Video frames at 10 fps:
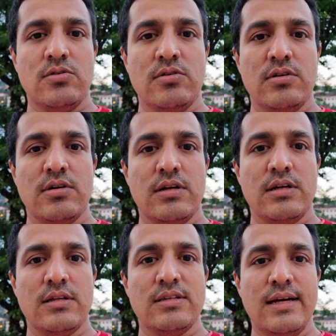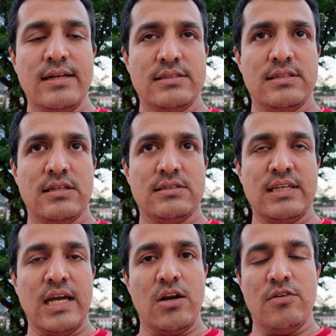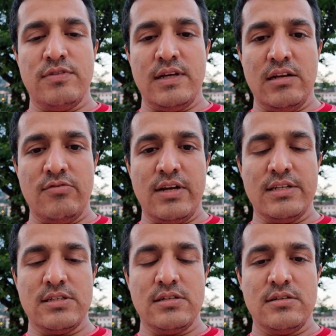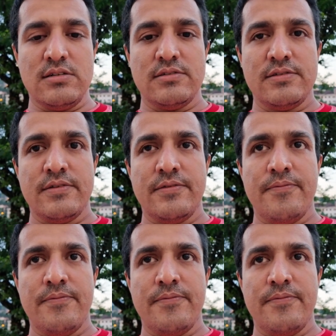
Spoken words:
So that is a sign of inflation.